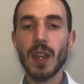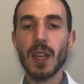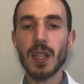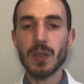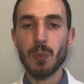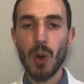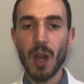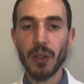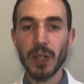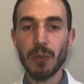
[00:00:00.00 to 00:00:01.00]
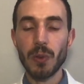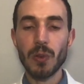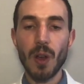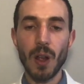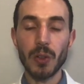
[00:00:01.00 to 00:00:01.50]
is broadly
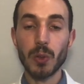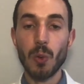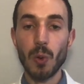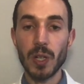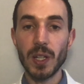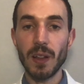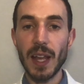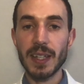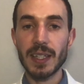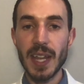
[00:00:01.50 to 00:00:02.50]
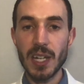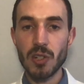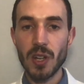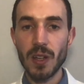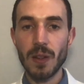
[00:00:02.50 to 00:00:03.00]
called corneal
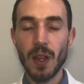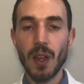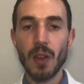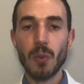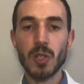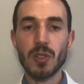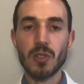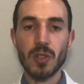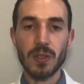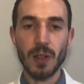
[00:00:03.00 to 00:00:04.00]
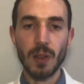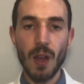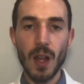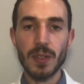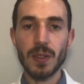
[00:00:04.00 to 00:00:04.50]
ectasia, which is just a
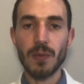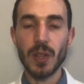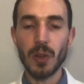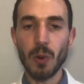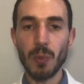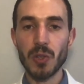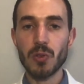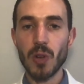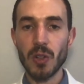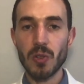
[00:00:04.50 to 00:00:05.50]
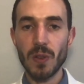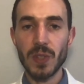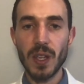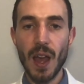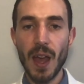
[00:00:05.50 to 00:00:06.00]
loss of the normal structure of
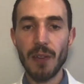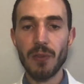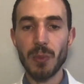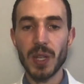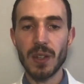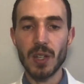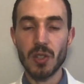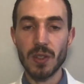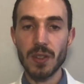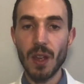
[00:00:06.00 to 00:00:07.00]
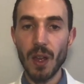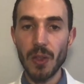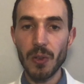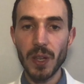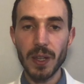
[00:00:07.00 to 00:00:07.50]
the eye from conditions
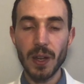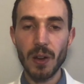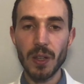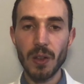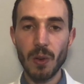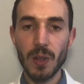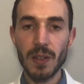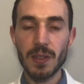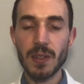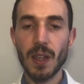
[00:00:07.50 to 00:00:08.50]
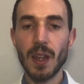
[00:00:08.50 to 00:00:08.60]
other than keratoconus.